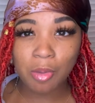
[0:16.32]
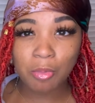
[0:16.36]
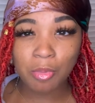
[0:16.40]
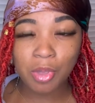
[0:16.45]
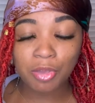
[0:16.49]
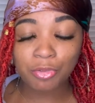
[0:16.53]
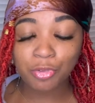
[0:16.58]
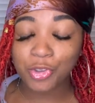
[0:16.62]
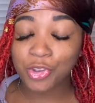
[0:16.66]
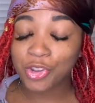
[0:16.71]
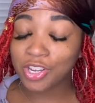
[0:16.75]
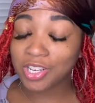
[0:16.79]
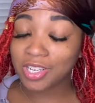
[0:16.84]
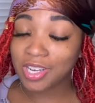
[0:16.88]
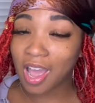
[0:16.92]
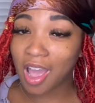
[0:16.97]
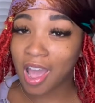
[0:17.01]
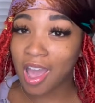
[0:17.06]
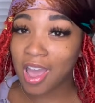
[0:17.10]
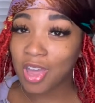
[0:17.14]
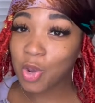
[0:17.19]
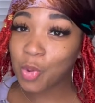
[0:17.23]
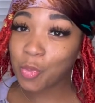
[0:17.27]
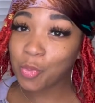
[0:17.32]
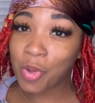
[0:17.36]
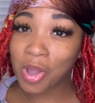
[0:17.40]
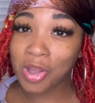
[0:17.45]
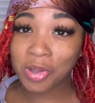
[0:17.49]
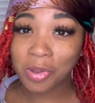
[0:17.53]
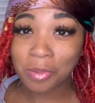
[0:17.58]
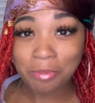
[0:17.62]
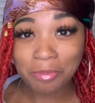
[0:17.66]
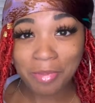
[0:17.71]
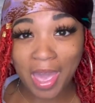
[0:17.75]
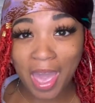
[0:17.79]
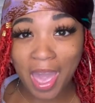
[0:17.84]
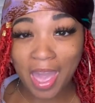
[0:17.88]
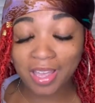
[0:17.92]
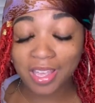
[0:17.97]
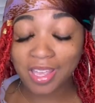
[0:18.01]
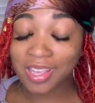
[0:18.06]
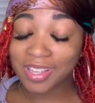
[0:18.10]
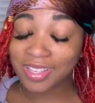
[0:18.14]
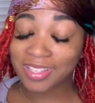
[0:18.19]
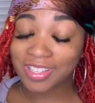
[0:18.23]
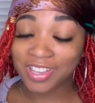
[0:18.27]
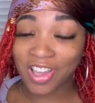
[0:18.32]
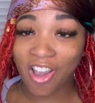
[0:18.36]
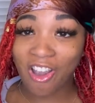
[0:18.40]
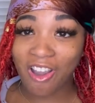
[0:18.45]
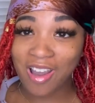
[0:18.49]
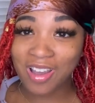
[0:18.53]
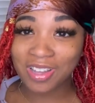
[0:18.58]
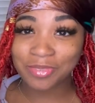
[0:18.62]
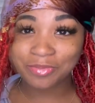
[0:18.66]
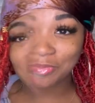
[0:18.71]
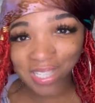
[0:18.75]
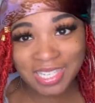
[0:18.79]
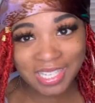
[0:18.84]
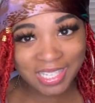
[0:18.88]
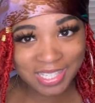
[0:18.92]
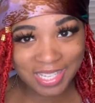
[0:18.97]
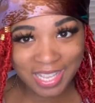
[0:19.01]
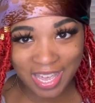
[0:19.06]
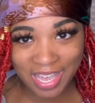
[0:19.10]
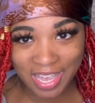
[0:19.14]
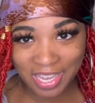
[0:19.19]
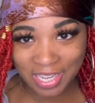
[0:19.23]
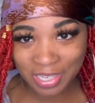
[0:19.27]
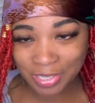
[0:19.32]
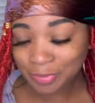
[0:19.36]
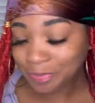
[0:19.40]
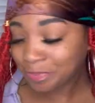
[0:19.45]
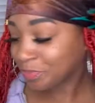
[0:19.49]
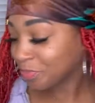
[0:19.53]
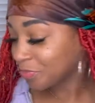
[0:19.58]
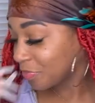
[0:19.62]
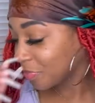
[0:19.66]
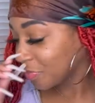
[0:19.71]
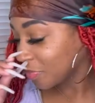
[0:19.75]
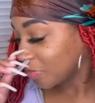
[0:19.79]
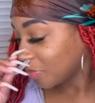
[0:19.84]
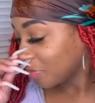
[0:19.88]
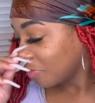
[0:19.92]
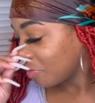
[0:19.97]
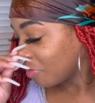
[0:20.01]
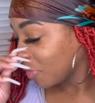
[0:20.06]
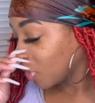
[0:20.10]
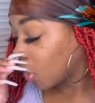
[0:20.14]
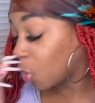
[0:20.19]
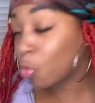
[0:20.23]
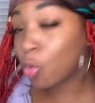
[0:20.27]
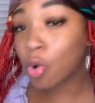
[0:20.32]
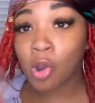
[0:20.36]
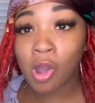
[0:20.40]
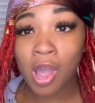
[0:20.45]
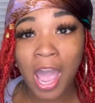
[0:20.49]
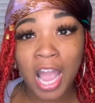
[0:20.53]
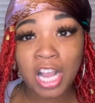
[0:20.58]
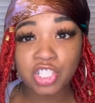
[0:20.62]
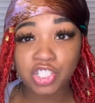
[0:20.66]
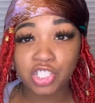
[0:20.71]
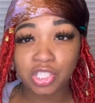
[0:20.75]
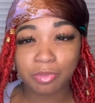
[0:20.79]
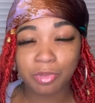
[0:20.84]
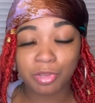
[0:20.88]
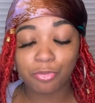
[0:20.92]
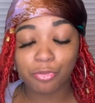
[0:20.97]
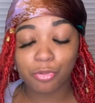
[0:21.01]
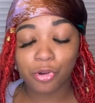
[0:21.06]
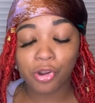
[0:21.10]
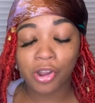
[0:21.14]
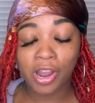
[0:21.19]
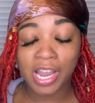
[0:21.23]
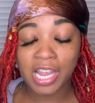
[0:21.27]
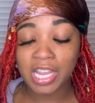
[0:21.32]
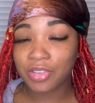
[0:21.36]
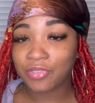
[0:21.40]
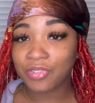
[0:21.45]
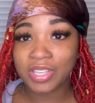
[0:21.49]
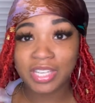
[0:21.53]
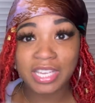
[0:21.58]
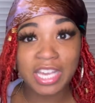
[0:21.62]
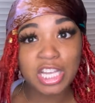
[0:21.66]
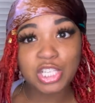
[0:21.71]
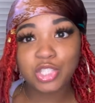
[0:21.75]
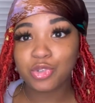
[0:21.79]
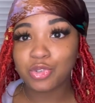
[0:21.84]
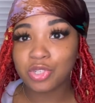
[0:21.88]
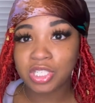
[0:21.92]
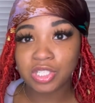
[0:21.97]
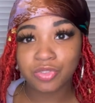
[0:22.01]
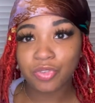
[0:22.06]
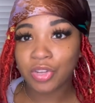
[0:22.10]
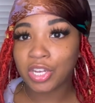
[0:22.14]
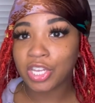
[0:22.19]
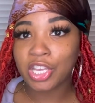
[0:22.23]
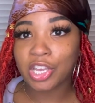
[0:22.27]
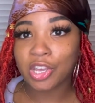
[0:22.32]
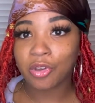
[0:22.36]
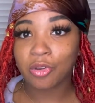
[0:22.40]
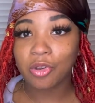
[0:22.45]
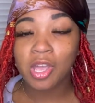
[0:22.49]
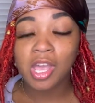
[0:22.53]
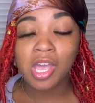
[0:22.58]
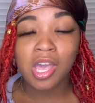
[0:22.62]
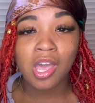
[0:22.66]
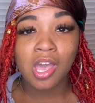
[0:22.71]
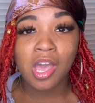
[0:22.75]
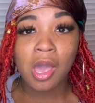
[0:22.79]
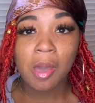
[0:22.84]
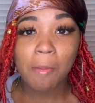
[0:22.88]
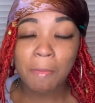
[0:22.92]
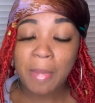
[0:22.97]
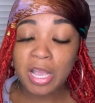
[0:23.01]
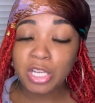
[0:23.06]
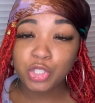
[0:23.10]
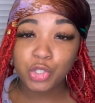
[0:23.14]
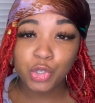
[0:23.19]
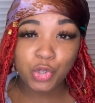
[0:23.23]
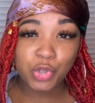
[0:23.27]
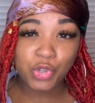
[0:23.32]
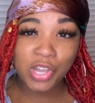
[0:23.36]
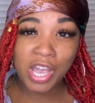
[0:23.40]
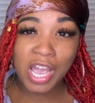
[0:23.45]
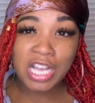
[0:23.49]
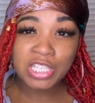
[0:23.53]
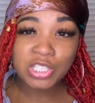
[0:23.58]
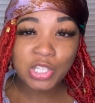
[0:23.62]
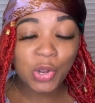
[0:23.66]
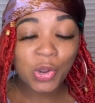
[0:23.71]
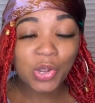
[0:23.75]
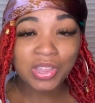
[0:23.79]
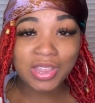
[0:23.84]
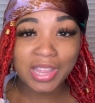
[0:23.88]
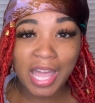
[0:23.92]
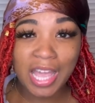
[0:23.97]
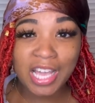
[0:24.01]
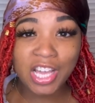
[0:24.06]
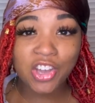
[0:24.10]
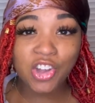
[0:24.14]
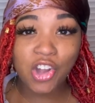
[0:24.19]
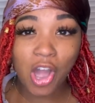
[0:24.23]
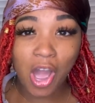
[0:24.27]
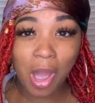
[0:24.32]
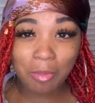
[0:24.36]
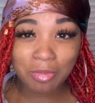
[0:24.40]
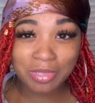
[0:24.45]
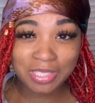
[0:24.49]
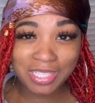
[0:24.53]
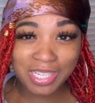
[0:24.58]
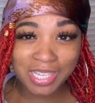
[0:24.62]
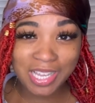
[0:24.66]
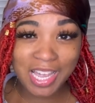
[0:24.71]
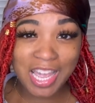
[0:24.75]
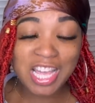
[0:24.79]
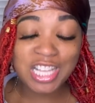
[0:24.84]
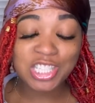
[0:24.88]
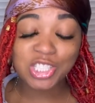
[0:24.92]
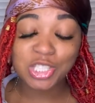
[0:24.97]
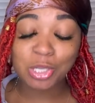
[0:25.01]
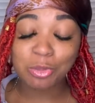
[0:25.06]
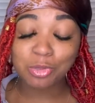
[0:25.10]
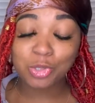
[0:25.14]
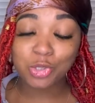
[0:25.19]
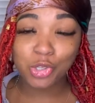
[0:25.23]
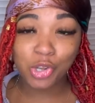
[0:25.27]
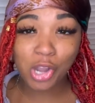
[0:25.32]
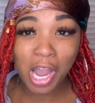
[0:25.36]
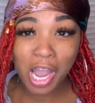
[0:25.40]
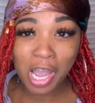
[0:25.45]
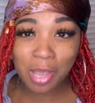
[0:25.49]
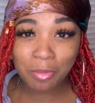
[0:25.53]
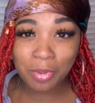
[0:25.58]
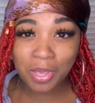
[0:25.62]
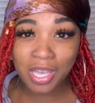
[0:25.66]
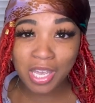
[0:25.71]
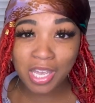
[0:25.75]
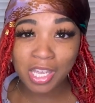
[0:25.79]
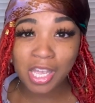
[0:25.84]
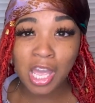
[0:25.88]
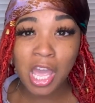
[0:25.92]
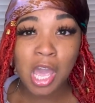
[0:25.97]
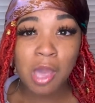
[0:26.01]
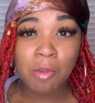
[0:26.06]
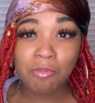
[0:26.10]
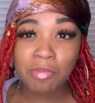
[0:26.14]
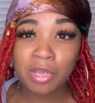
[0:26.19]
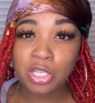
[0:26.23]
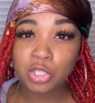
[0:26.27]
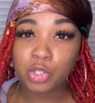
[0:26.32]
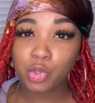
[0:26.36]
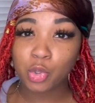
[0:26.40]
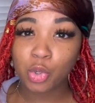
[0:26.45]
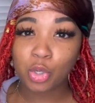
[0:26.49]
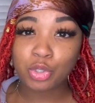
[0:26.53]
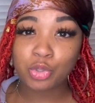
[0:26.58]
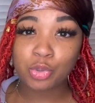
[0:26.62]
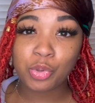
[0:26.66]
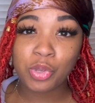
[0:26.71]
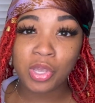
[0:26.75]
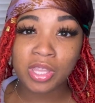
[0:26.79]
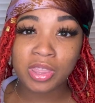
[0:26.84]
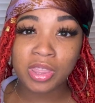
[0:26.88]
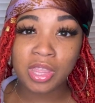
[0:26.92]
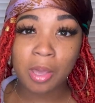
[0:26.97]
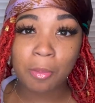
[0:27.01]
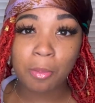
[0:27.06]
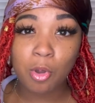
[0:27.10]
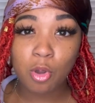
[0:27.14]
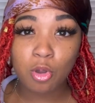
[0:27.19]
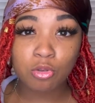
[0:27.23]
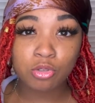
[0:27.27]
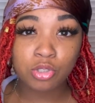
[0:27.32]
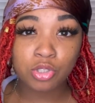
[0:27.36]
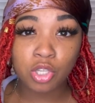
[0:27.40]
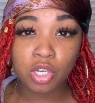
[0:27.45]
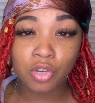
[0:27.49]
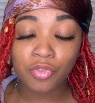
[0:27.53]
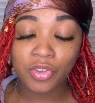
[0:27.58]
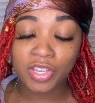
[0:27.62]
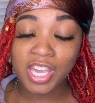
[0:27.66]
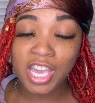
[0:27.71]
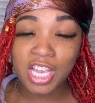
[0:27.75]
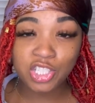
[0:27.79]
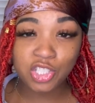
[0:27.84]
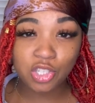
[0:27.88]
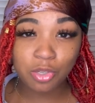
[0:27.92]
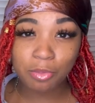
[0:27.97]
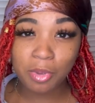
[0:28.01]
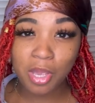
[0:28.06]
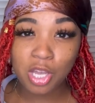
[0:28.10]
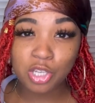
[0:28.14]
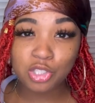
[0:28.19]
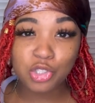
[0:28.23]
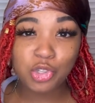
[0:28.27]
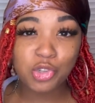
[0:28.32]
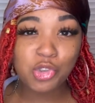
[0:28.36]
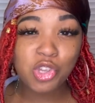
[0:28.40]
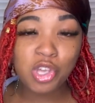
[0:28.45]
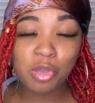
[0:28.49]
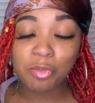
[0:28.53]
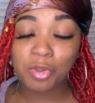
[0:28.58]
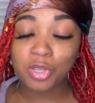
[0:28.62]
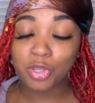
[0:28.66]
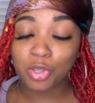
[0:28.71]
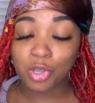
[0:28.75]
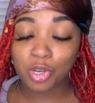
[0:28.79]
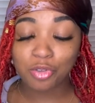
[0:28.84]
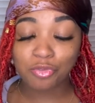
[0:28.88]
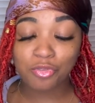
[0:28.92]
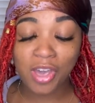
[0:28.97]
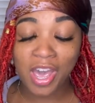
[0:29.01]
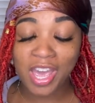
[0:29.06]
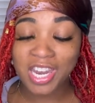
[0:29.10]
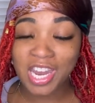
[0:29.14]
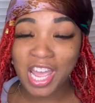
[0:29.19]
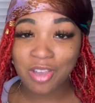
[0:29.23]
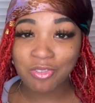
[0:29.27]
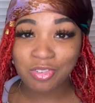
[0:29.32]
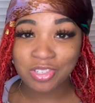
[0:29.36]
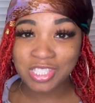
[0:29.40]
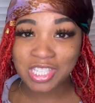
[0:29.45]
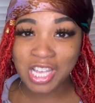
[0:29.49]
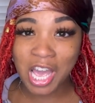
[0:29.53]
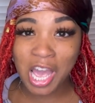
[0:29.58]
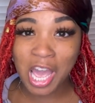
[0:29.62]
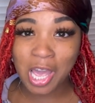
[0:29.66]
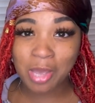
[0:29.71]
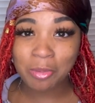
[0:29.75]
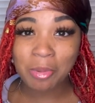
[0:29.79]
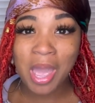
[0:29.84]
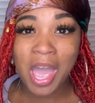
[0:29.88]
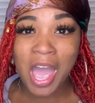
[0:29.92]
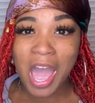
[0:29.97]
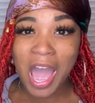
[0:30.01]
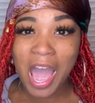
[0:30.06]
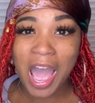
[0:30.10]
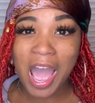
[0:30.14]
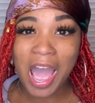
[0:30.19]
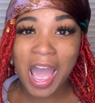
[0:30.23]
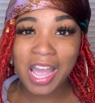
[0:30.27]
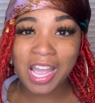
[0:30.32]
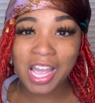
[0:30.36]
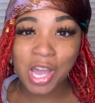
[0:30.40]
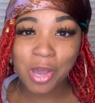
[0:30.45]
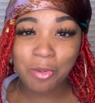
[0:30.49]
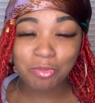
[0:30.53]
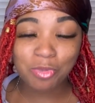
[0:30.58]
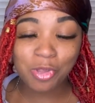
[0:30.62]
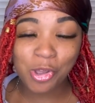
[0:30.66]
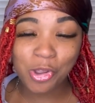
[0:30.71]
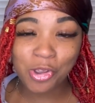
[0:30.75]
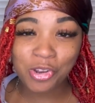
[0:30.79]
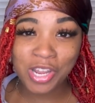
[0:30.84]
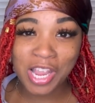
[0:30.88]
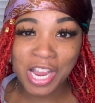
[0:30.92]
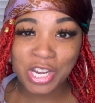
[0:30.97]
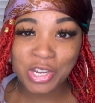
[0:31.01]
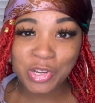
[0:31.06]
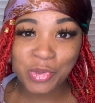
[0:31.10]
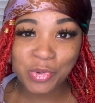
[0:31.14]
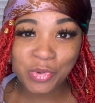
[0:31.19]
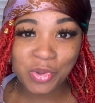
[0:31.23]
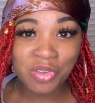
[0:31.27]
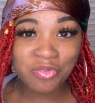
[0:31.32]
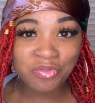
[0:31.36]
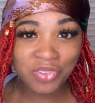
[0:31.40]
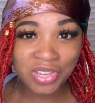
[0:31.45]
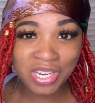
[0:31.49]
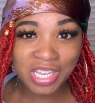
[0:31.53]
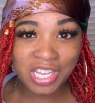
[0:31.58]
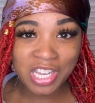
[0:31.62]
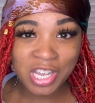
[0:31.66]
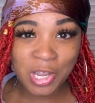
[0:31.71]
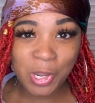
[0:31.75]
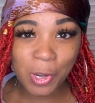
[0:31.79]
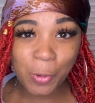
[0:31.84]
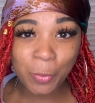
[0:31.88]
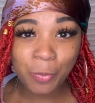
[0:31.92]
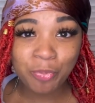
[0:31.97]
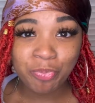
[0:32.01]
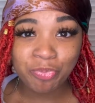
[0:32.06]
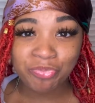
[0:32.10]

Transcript: If you're not, welcome back, y'all. Today, well, actually, before I even get into this video, make sure you guys are like, commenting, and subscribing. Be sure to hit that post notification bell so you can be notified every time I upload a new video.